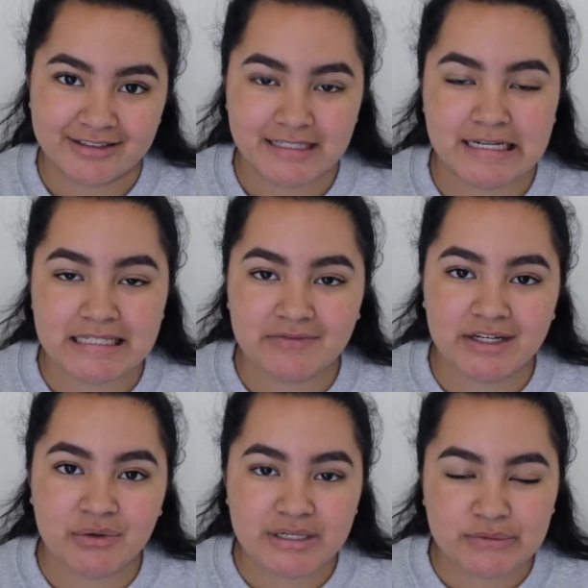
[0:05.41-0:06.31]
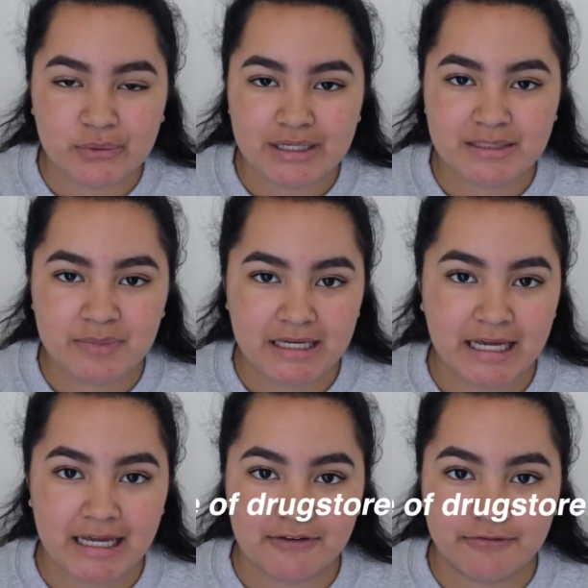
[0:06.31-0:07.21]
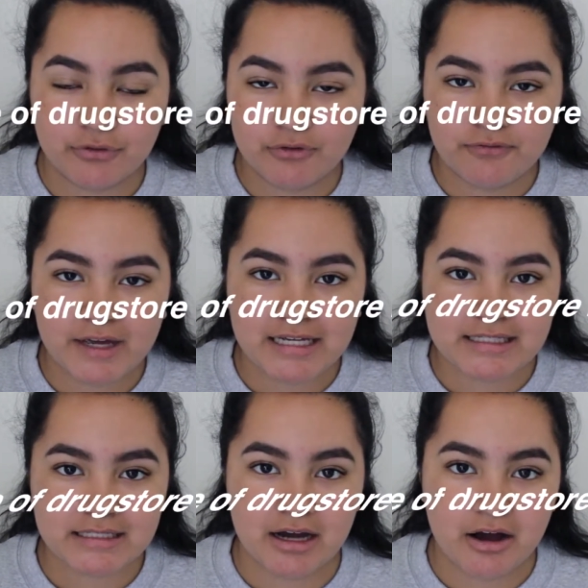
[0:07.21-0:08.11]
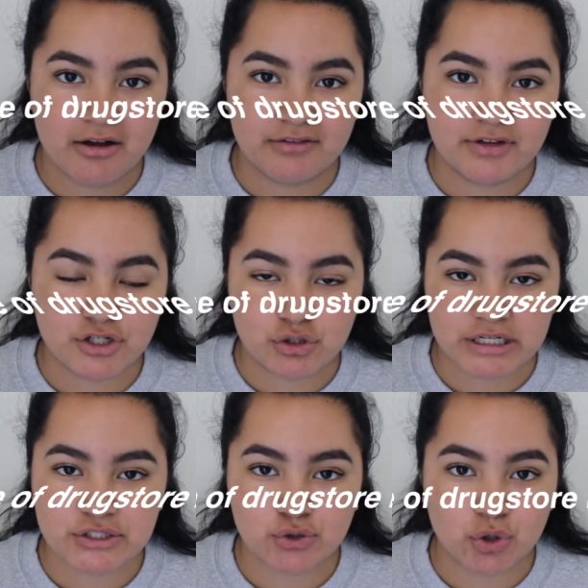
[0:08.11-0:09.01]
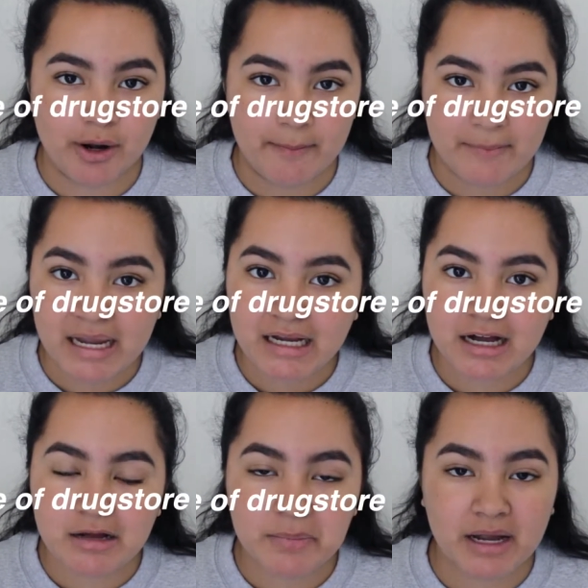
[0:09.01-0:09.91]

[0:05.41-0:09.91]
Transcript: Today's video is going to be a full face of drugstore makeup.